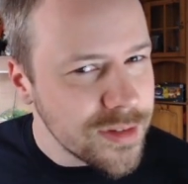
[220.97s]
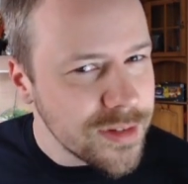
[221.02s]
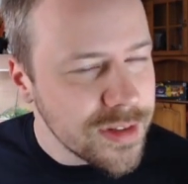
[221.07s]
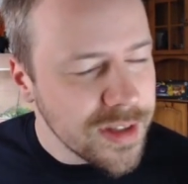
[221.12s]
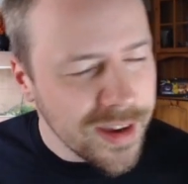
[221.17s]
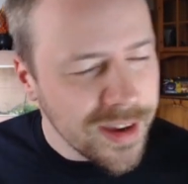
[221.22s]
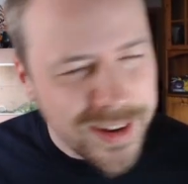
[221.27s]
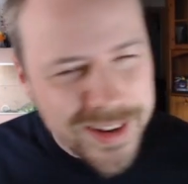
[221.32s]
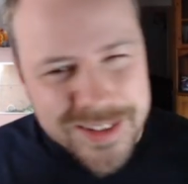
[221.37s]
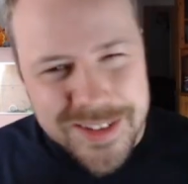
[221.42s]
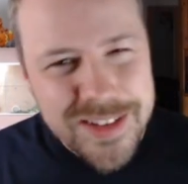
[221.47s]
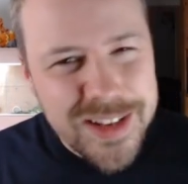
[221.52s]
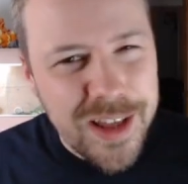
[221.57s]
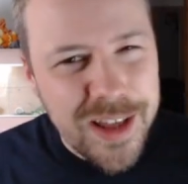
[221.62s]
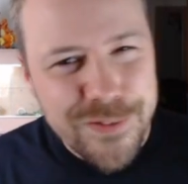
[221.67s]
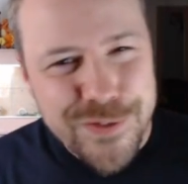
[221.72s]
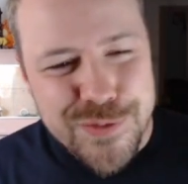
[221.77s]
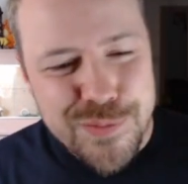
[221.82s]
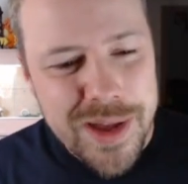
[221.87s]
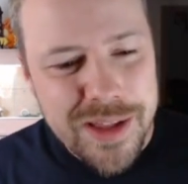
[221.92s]
Kind of
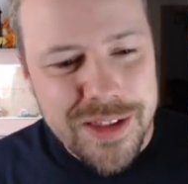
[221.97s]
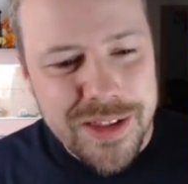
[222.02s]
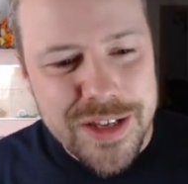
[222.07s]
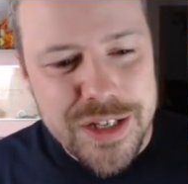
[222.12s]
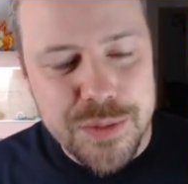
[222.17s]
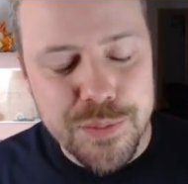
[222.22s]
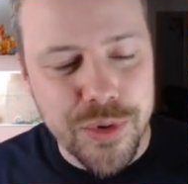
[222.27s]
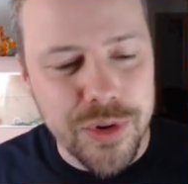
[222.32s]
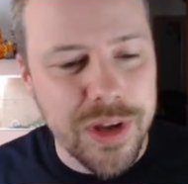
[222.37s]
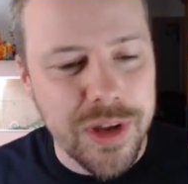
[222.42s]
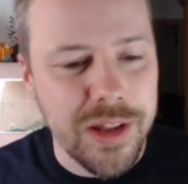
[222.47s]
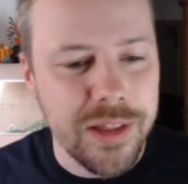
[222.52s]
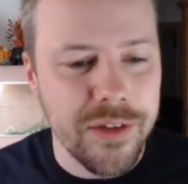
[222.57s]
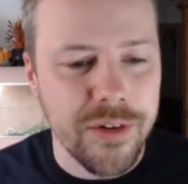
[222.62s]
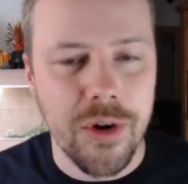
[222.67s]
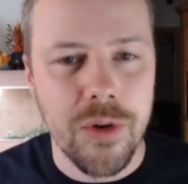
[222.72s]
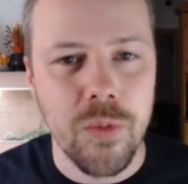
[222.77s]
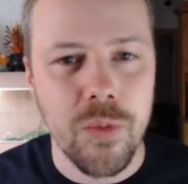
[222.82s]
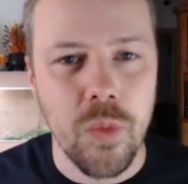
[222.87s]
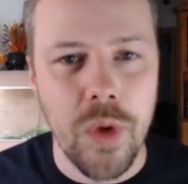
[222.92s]
death spellish, but in
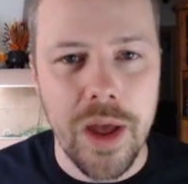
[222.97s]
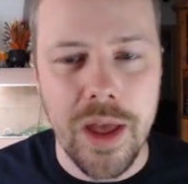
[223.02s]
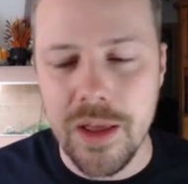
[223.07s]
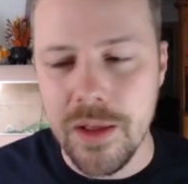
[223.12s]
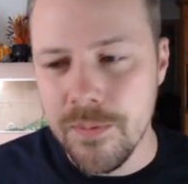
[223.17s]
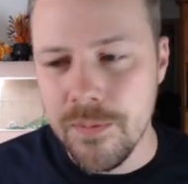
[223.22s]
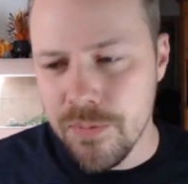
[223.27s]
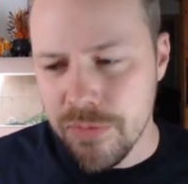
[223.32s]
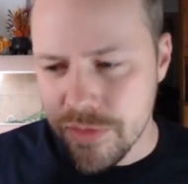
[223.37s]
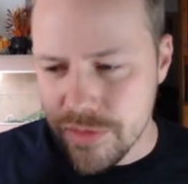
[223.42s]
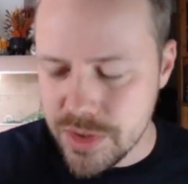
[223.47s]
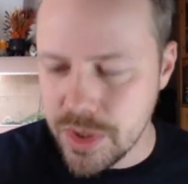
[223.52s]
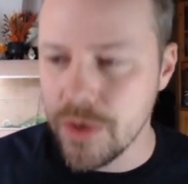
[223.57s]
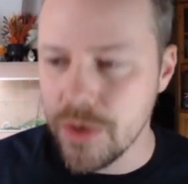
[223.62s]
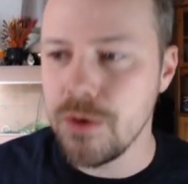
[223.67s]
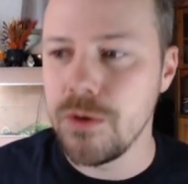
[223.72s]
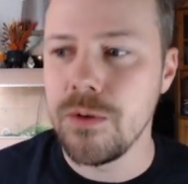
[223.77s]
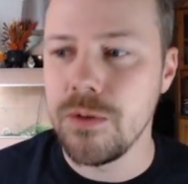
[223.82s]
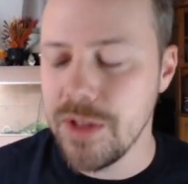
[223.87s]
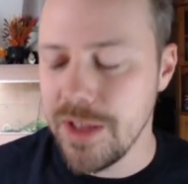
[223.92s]
their own way,
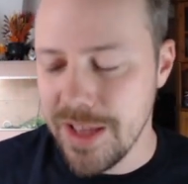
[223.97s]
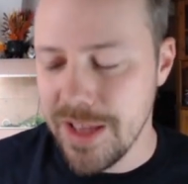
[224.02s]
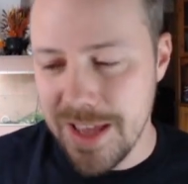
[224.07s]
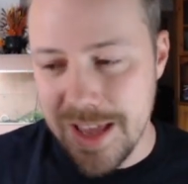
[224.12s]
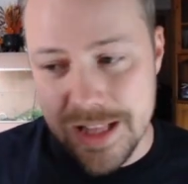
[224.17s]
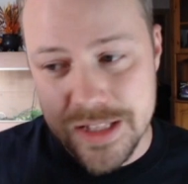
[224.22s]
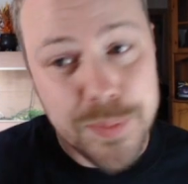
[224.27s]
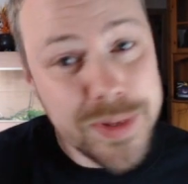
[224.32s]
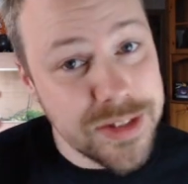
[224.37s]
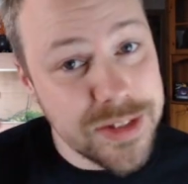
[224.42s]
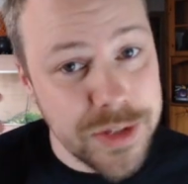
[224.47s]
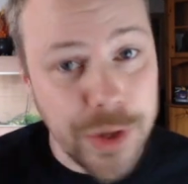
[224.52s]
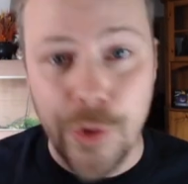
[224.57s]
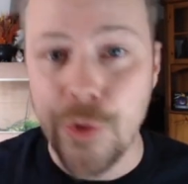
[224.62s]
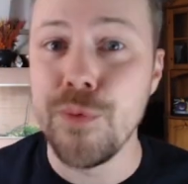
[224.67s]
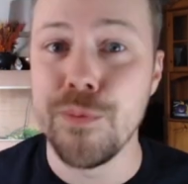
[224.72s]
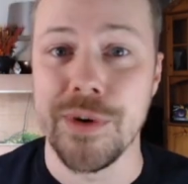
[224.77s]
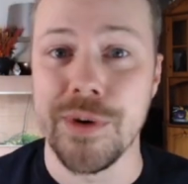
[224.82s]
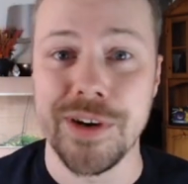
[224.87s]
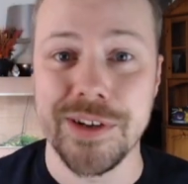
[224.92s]
too. It's a bit
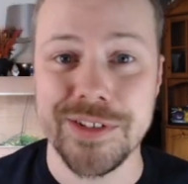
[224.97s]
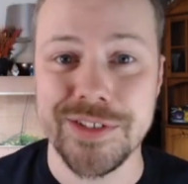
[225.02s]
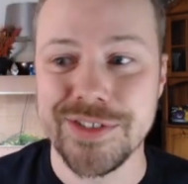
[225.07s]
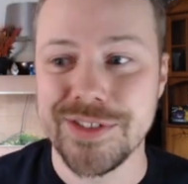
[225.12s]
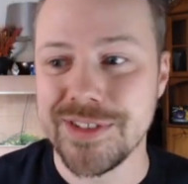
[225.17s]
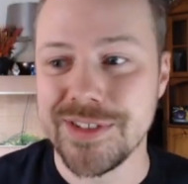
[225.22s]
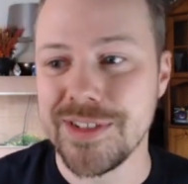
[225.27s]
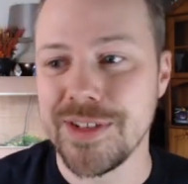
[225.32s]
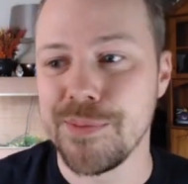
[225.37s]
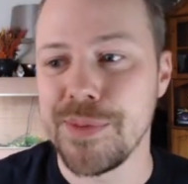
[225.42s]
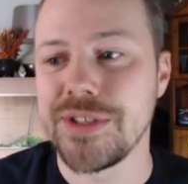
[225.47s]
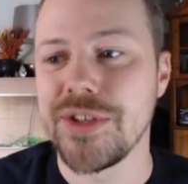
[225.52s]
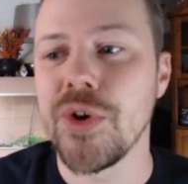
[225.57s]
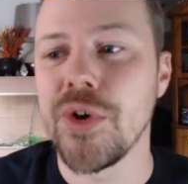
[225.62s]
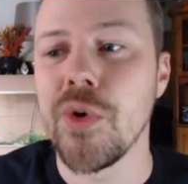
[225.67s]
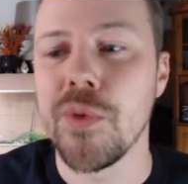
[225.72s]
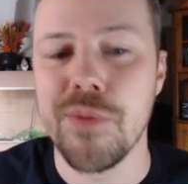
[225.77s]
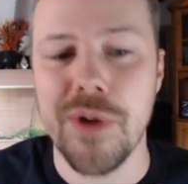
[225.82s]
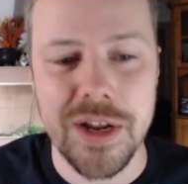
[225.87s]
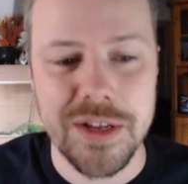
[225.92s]
too much, a bit
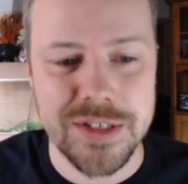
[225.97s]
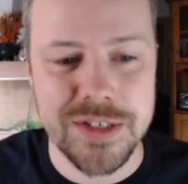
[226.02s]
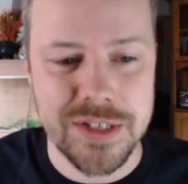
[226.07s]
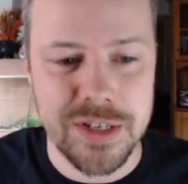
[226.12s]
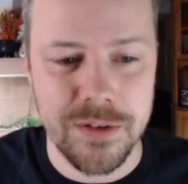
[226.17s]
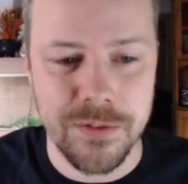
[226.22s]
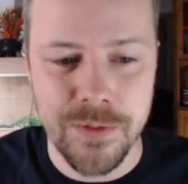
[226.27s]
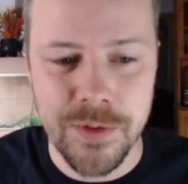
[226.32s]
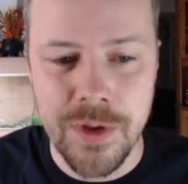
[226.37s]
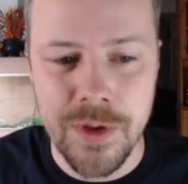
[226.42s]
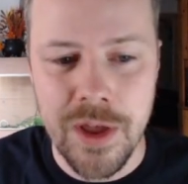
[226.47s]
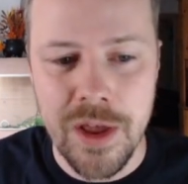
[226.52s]
too abrasive.